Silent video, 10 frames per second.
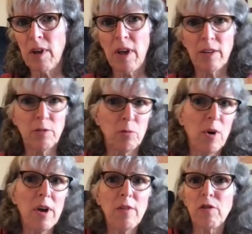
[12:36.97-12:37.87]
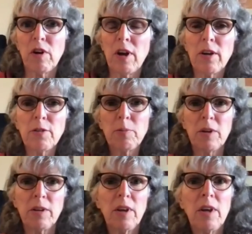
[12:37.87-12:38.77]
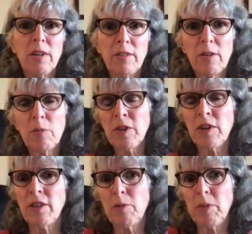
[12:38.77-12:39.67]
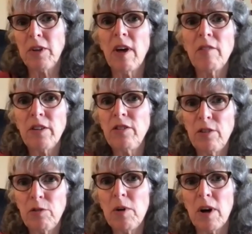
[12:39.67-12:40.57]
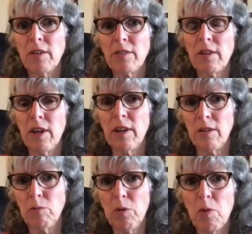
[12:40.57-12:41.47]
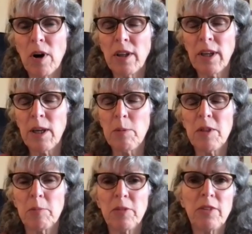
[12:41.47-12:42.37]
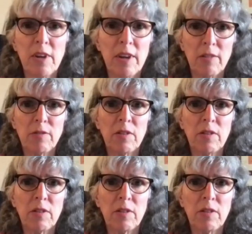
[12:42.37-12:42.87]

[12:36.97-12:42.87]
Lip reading: as a wife or a husband, someone that's beloved to us, and we want to keep them safe.